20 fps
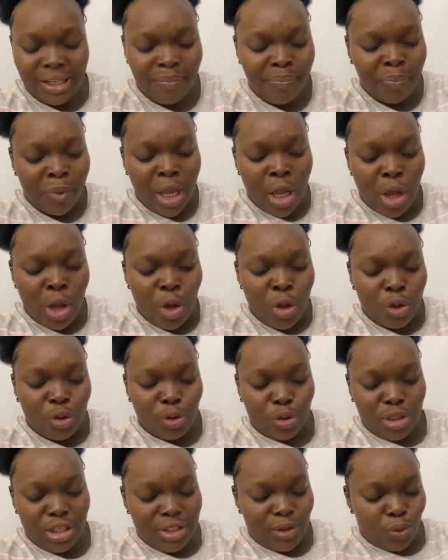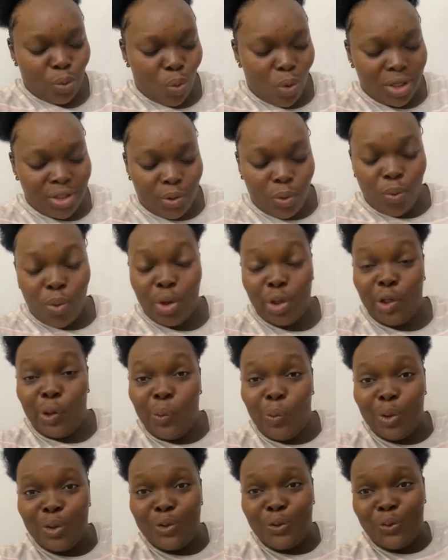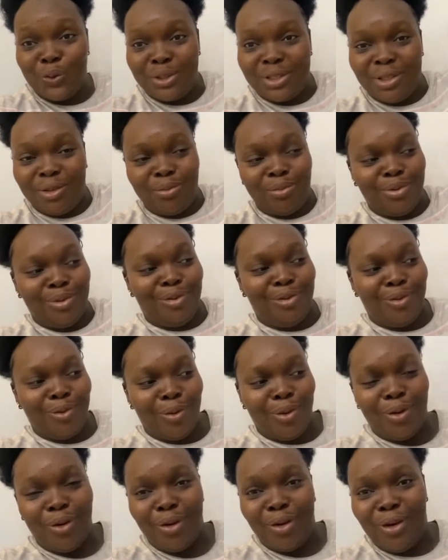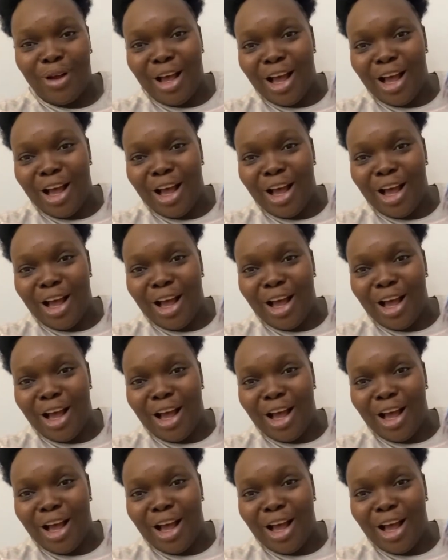So this was the one he was using before.